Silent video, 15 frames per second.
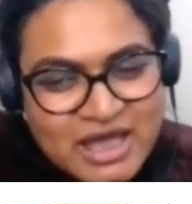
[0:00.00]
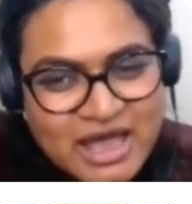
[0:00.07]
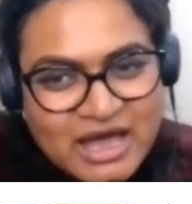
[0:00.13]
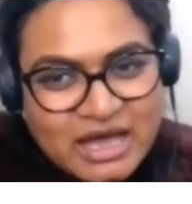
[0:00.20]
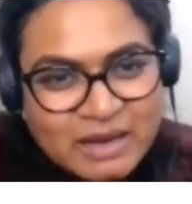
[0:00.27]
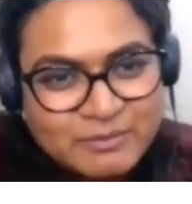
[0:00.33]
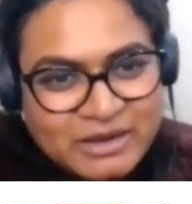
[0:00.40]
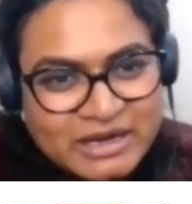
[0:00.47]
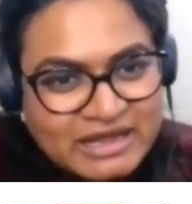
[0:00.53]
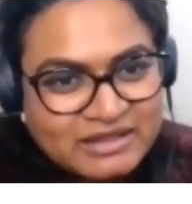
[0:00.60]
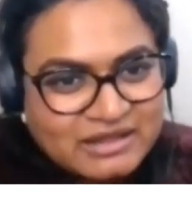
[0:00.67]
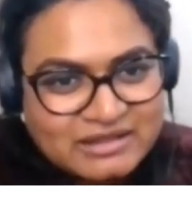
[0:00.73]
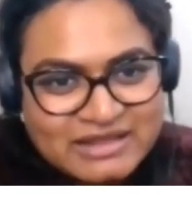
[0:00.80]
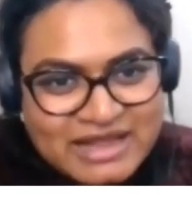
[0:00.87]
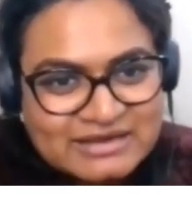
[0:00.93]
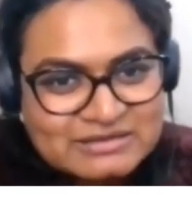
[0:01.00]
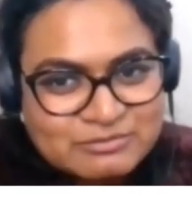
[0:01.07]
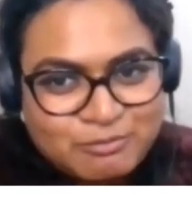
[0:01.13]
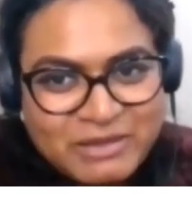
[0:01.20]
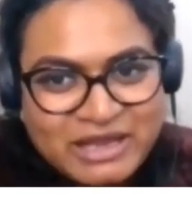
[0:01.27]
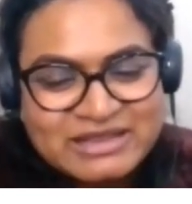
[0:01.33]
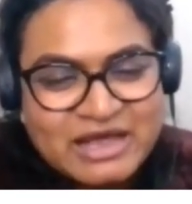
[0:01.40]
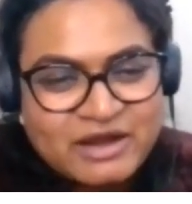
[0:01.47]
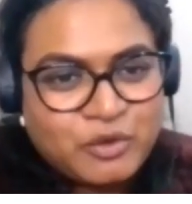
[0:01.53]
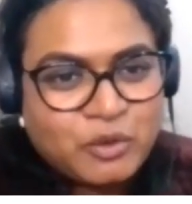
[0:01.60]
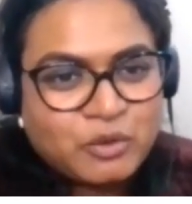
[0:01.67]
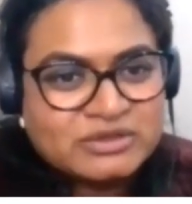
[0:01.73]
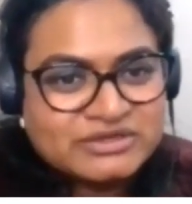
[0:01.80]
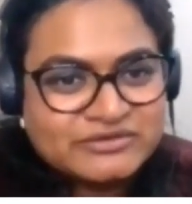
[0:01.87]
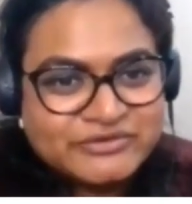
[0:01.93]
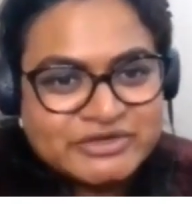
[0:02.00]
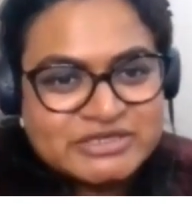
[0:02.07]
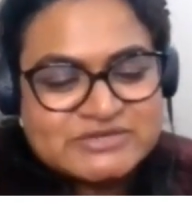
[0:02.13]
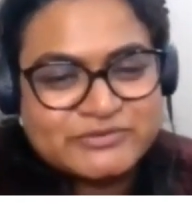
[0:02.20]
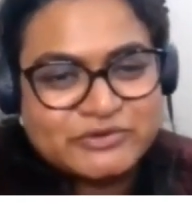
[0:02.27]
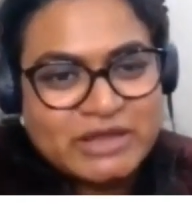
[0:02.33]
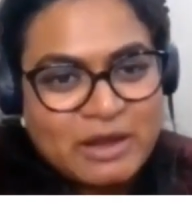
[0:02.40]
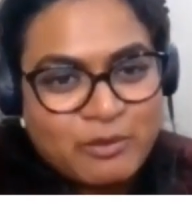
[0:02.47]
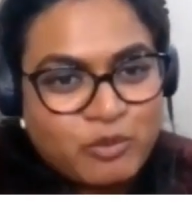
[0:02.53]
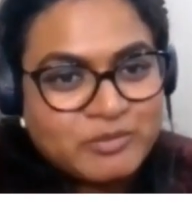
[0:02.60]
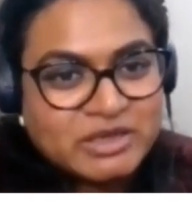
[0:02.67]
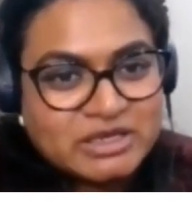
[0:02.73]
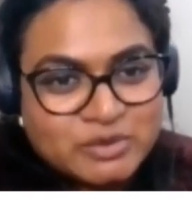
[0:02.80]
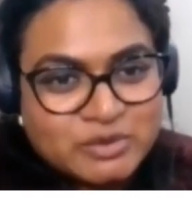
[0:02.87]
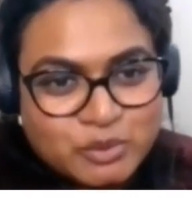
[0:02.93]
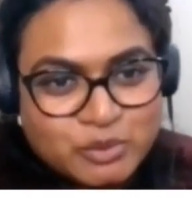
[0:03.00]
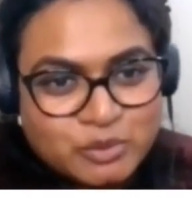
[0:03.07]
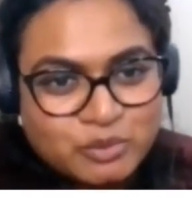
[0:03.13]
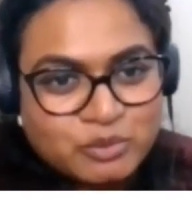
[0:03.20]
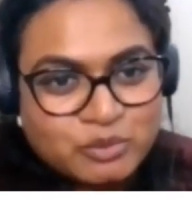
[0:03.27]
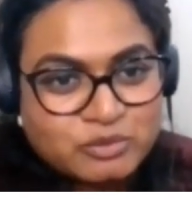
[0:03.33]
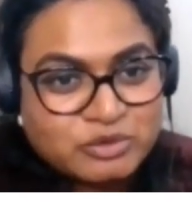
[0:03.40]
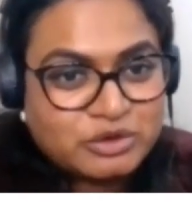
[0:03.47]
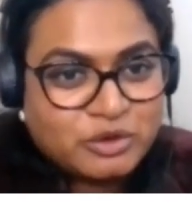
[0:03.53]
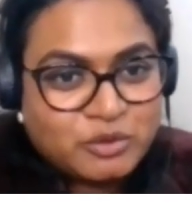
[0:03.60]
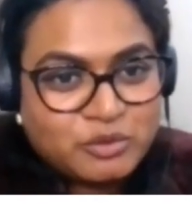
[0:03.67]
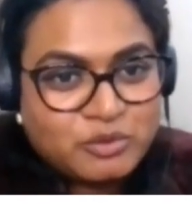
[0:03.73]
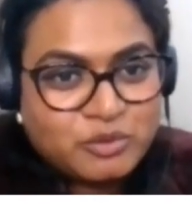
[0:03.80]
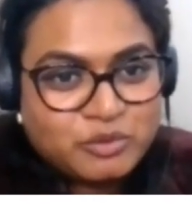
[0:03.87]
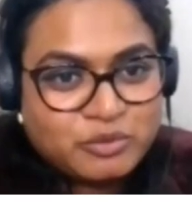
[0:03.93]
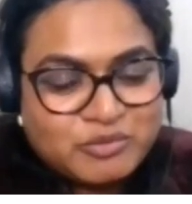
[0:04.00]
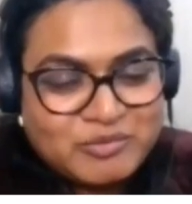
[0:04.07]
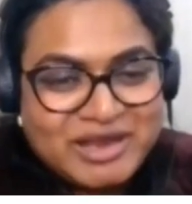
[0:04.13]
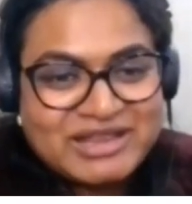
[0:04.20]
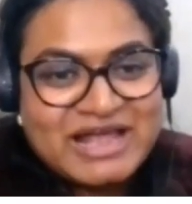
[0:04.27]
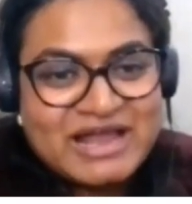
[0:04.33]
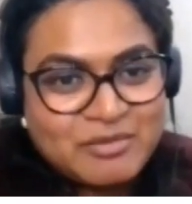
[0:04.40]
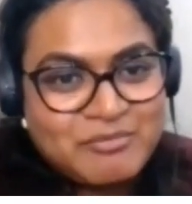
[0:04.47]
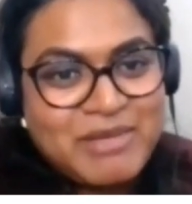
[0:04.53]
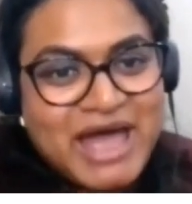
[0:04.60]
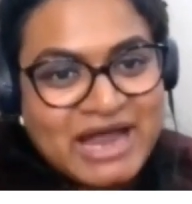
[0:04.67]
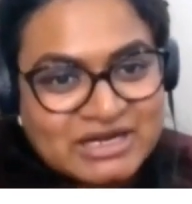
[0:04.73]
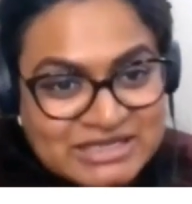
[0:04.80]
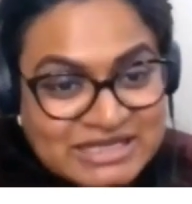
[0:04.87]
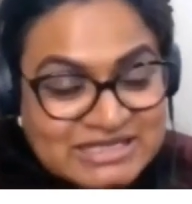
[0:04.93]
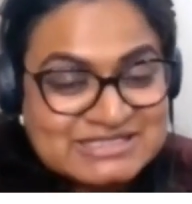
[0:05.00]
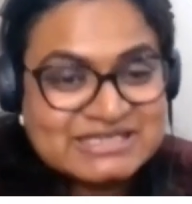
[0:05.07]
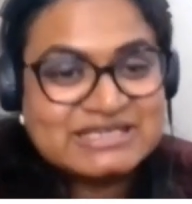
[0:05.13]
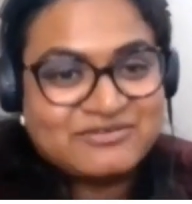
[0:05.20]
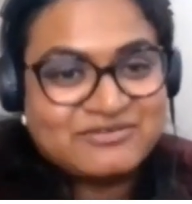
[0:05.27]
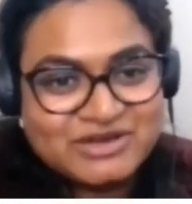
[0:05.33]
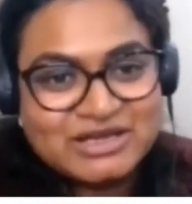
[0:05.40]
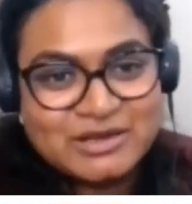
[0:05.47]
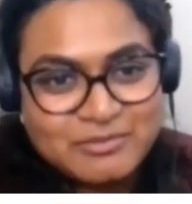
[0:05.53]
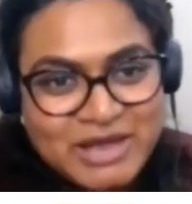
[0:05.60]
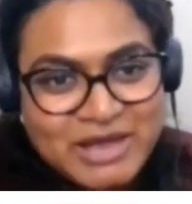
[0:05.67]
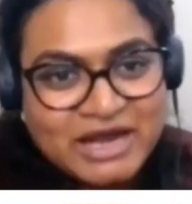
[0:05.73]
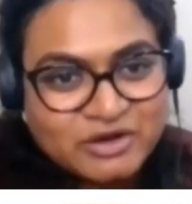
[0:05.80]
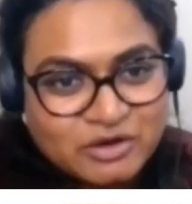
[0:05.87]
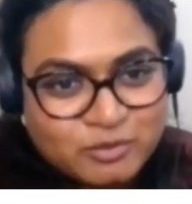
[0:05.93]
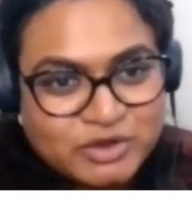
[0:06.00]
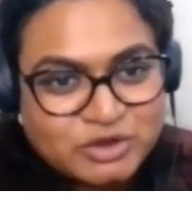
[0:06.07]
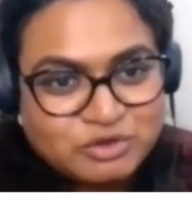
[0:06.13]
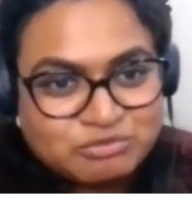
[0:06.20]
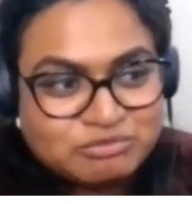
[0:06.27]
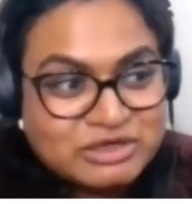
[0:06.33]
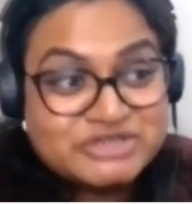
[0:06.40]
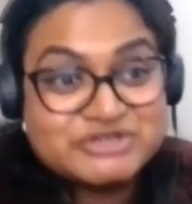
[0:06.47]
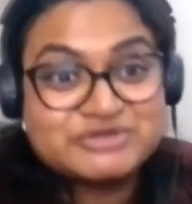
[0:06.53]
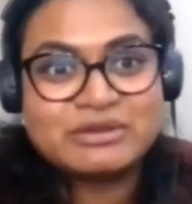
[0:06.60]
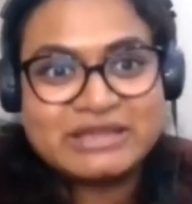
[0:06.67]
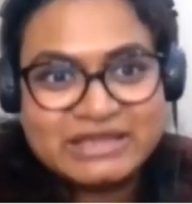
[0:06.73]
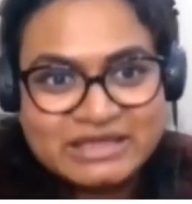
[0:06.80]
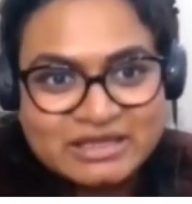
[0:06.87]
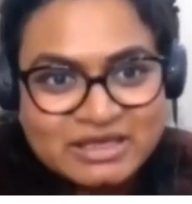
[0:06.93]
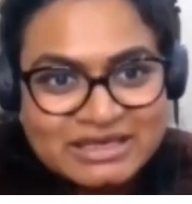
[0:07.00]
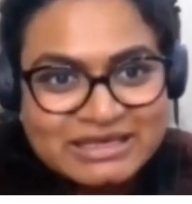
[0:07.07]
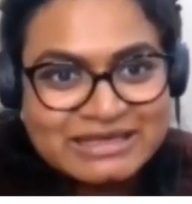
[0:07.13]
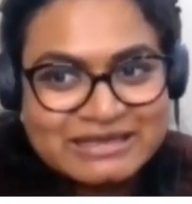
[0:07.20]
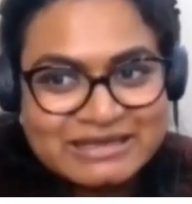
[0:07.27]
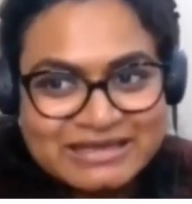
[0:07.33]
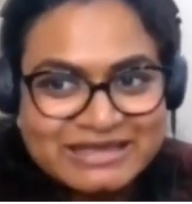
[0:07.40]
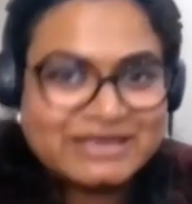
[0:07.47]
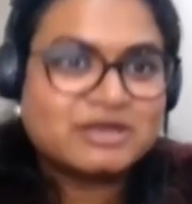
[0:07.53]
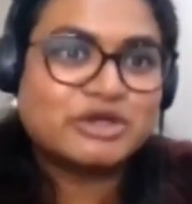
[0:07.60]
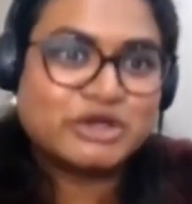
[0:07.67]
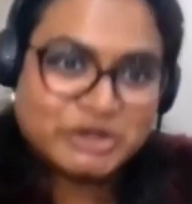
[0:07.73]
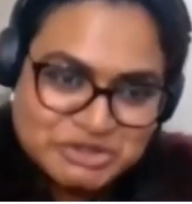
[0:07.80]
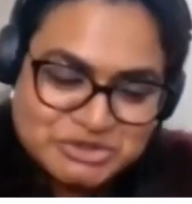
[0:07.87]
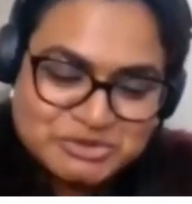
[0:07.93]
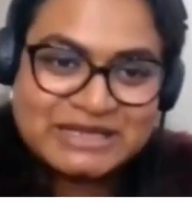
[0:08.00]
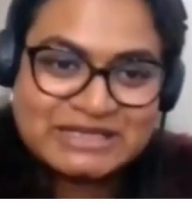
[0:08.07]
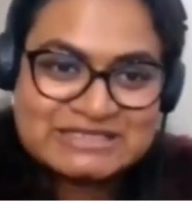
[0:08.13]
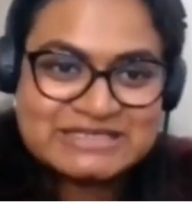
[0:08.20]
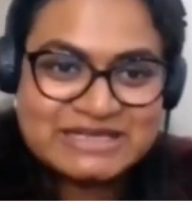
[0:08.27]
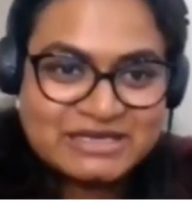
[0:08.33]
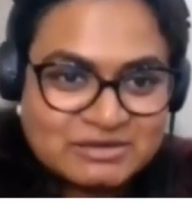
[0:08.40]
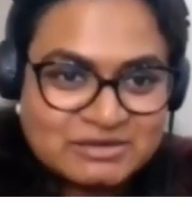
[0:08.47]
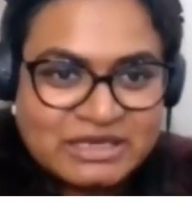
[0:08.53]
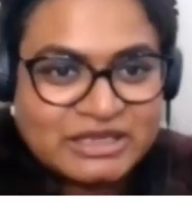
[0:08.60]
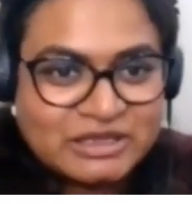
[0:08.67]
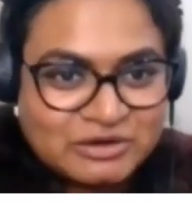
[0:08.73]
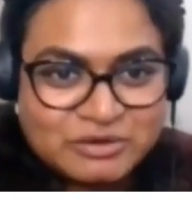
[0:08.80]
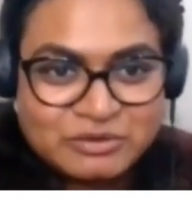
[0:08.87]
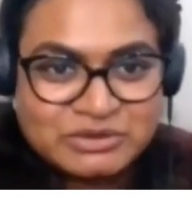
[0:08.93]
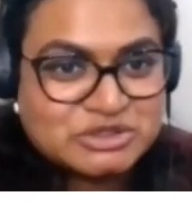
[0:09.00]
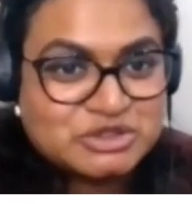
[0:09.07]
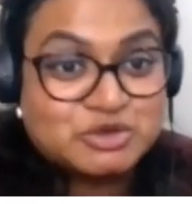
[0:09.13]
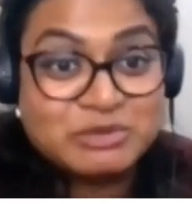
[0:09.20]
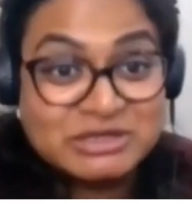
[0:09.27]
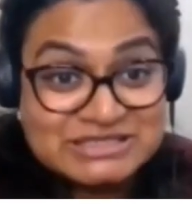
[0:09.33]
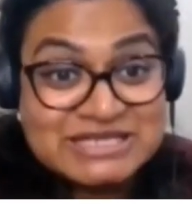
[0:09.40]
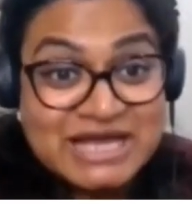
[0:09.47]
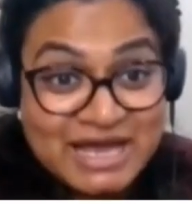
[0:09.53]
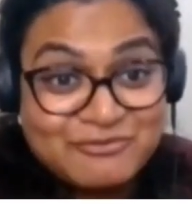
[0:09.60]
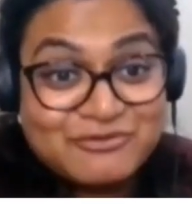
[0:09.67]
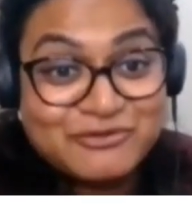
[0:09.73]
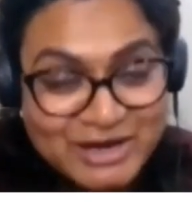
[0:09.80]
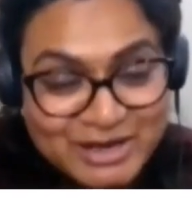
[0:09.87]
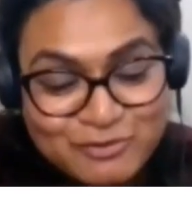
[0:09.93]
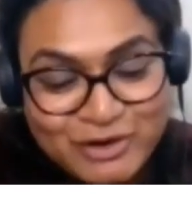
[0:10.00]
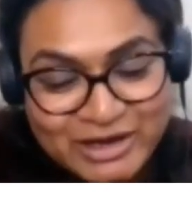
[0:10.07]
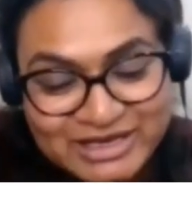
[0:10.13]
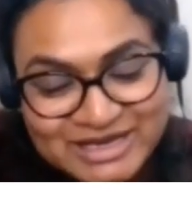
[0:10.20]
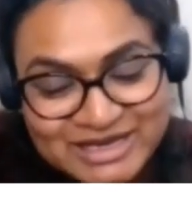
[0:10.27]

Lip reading: And I think that made that whole difference for that woman who you made that impact, that significant impact on, where you literally healed her to an extent, like in 2 months time frame, right?